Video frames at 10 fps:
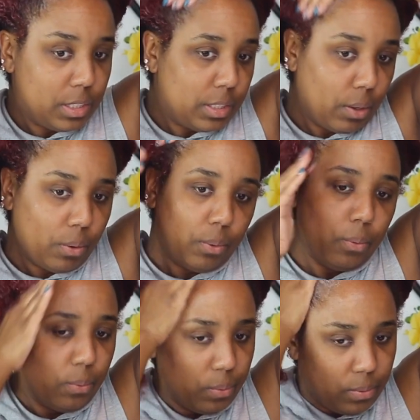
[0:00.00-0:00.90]

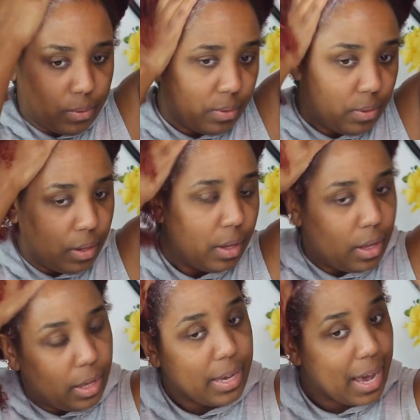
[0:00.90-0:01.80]
So
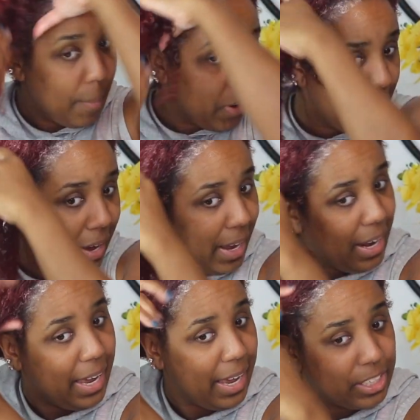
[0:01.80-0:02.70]
yeah, I'm gonna go ahead
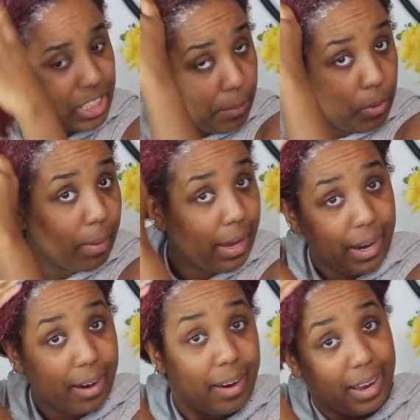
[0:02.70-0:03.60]
and shampoo my
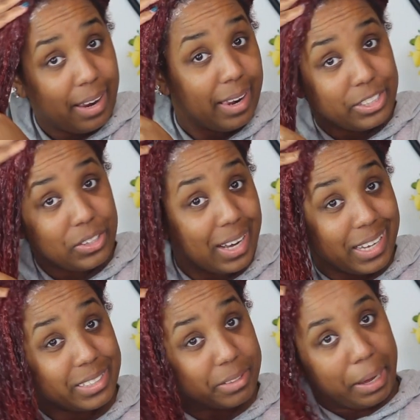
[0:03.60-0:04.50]
hair and let you
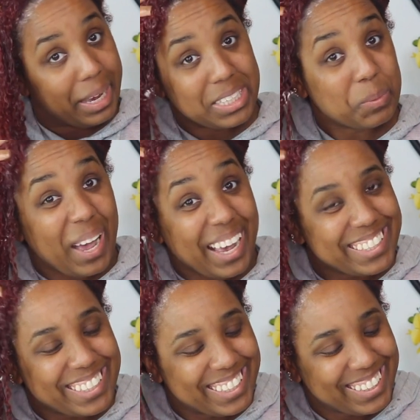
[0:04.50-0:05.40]
guys, I guess,
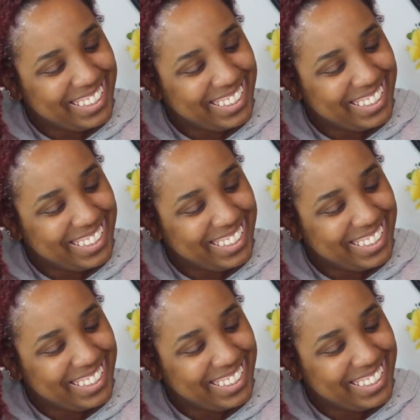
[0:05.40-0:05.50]
watch.